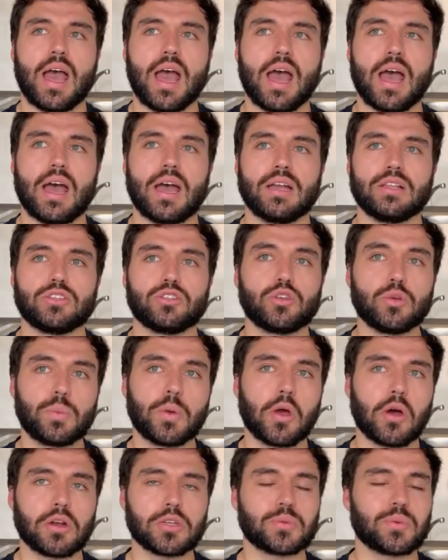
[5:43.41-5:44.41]
And to
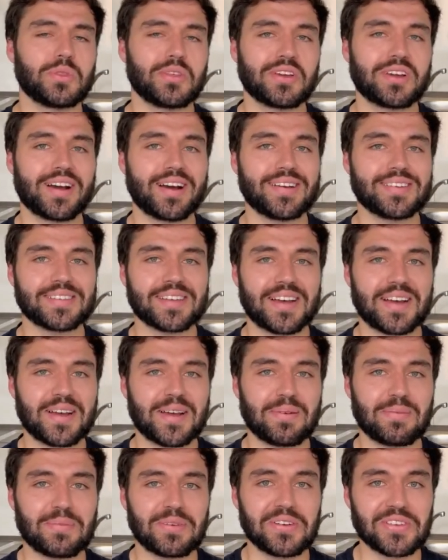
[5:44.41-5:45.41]
be honest with you guys,
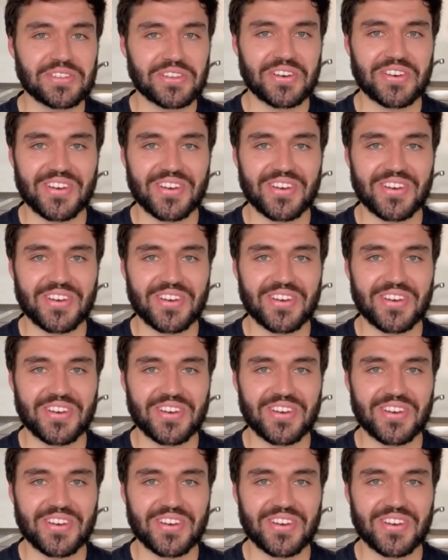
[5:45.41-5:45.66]
I'm also